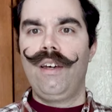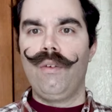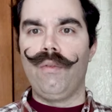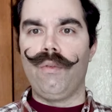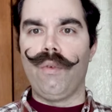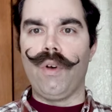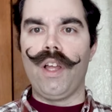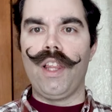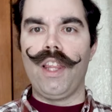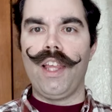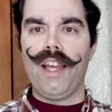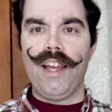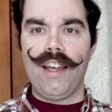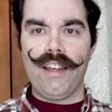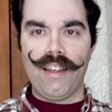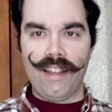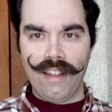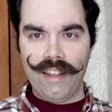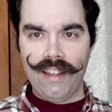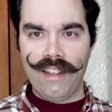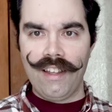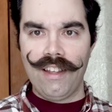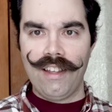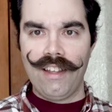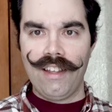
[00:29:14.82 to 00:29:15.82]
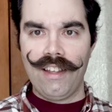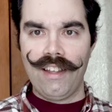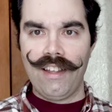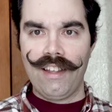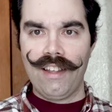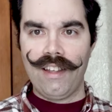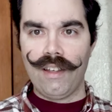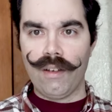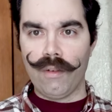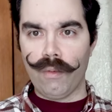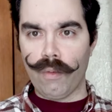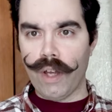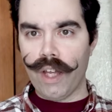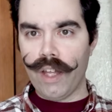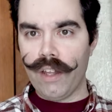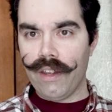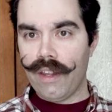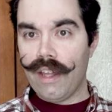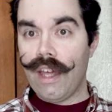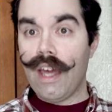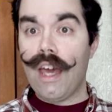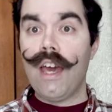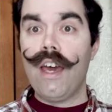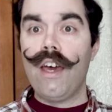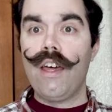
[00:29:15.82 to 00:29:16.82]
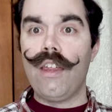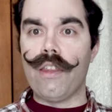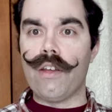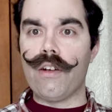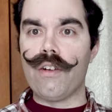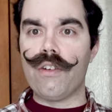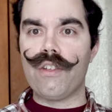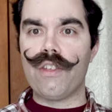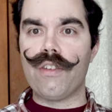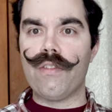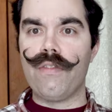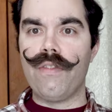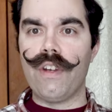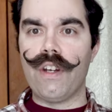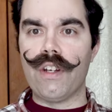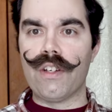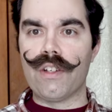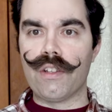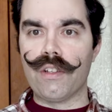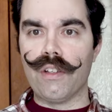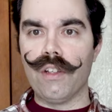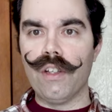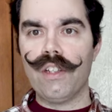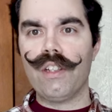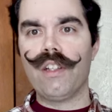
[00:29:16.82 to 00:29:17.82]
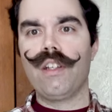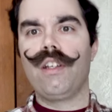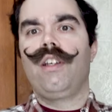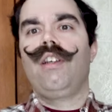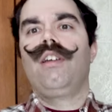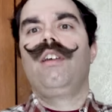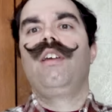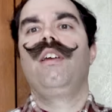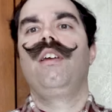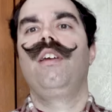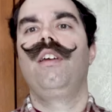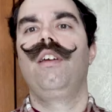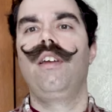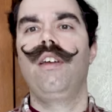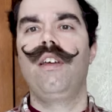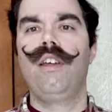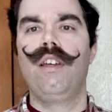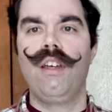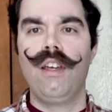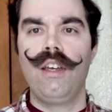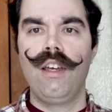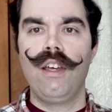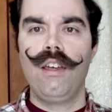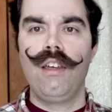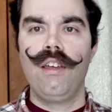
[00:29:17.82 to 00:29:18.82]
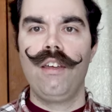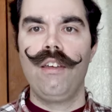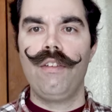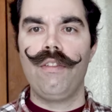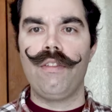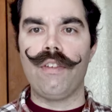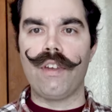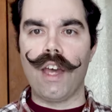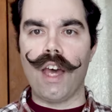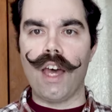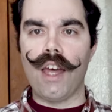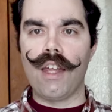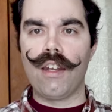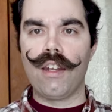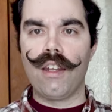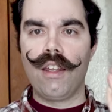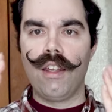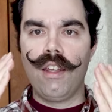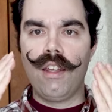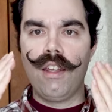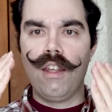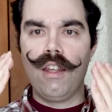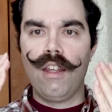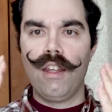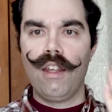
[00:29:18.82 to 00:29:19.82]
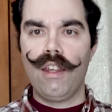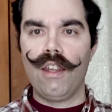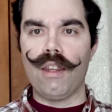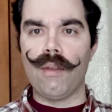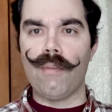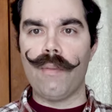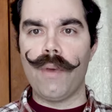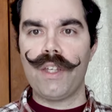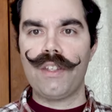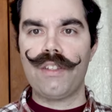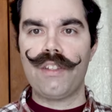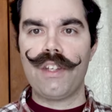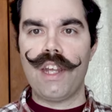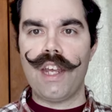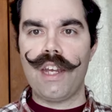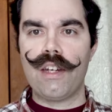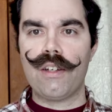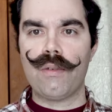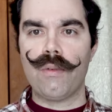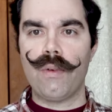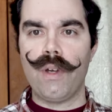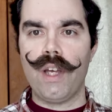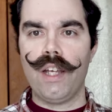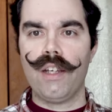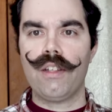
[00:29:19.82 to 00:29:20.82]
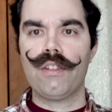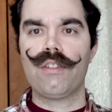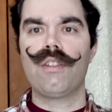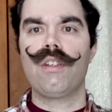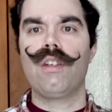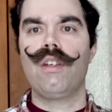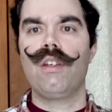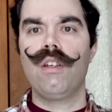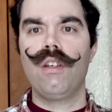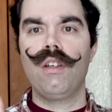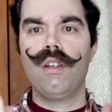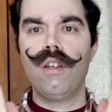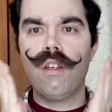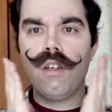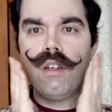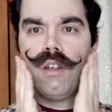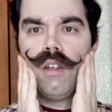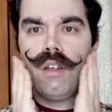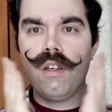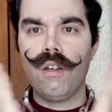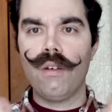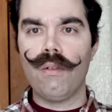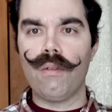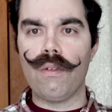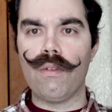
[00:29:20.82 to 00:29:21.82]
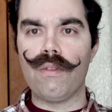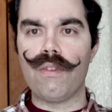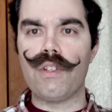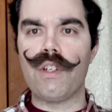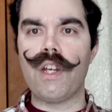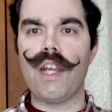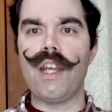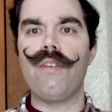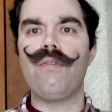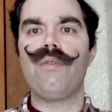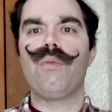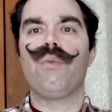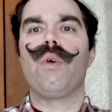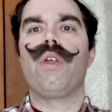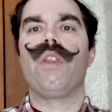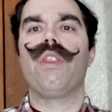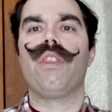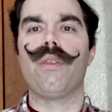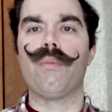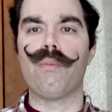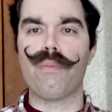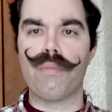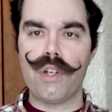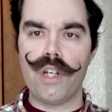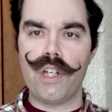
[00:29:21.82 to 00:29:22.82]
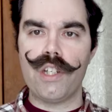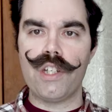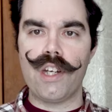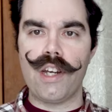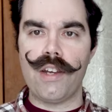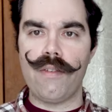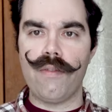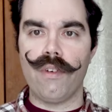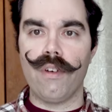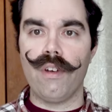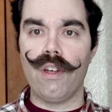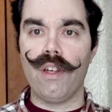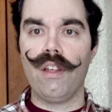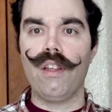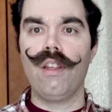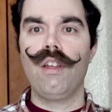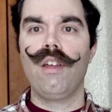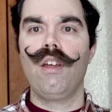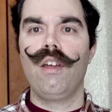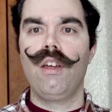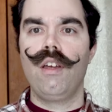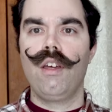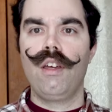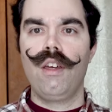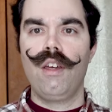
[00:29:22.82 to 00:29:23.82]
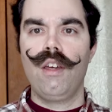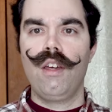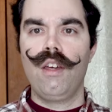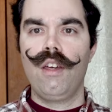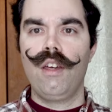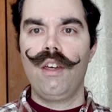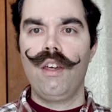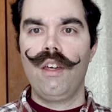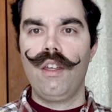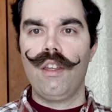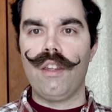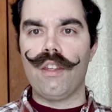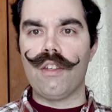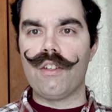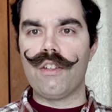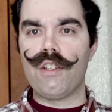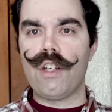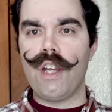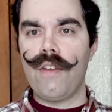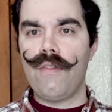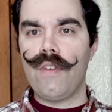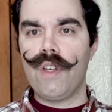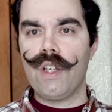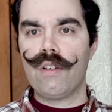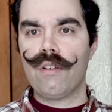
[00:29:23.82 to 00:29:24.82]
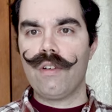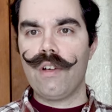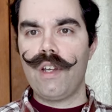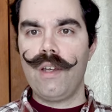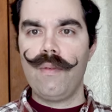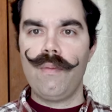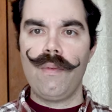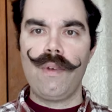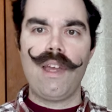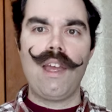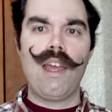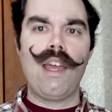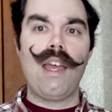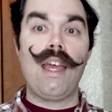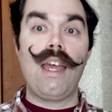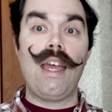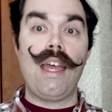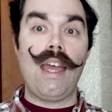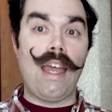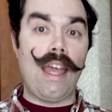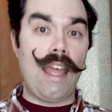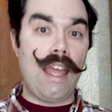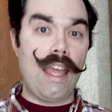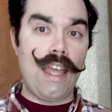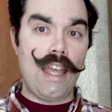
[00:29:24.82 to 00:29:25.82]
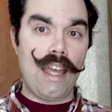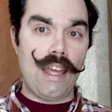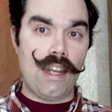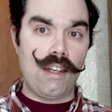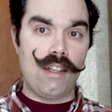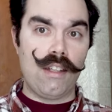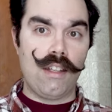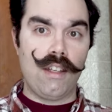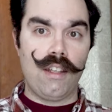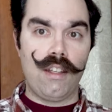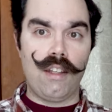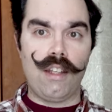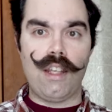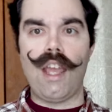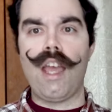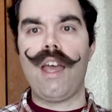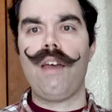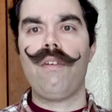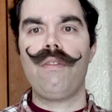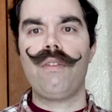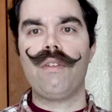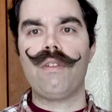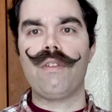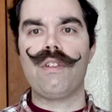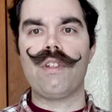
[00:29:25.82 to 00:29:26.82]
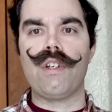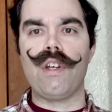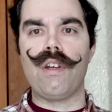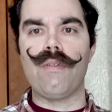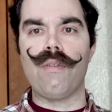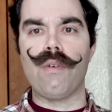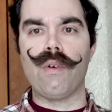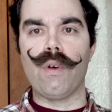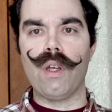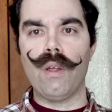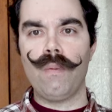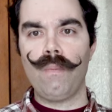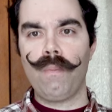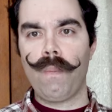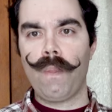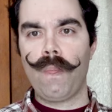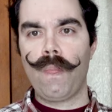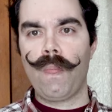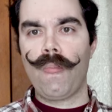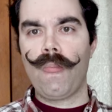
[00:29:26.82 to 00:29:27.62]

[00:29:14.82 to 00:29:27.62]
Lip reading: Voila. Well, there's the finished look. Got the mustache wax. We've shaved with the pre-shave oil, the shaving cream, and the aftershave oil.